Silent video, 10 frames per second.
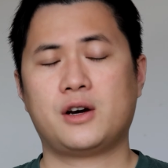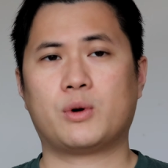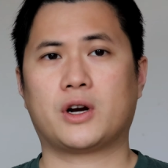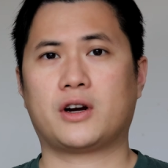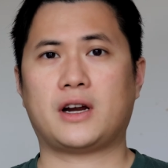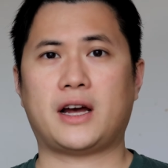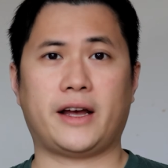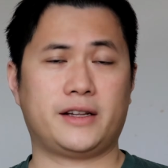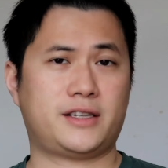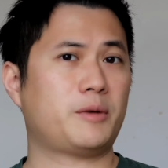where
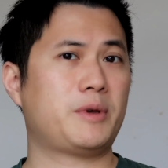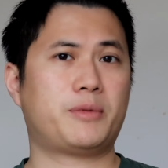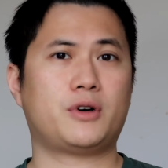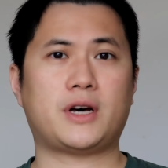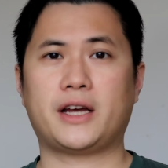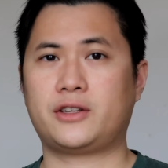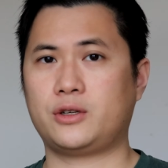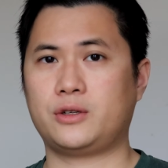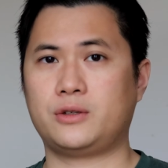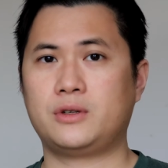I tell people I
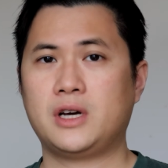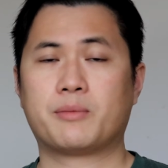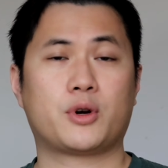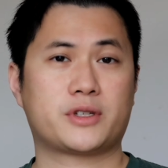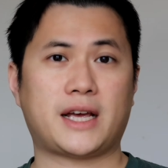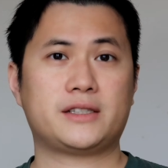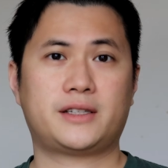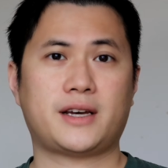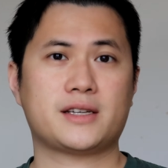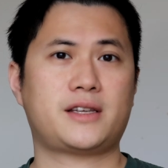do
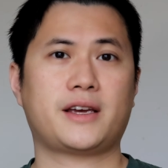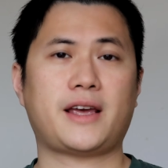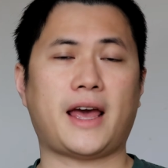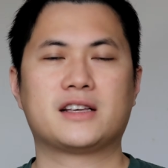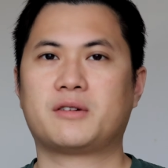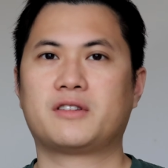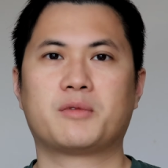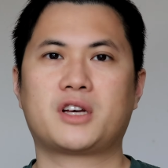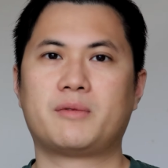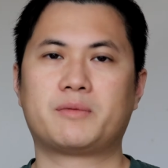personality testing and some of
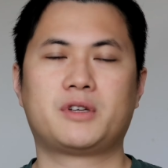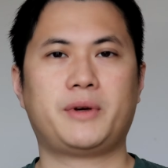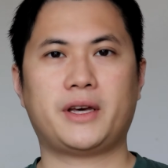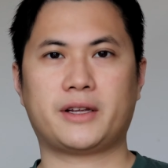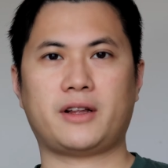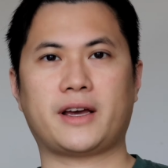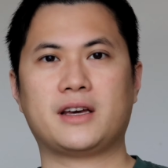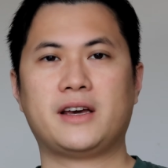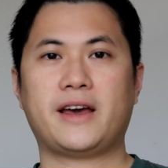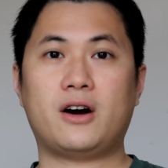them come up to me and they're like,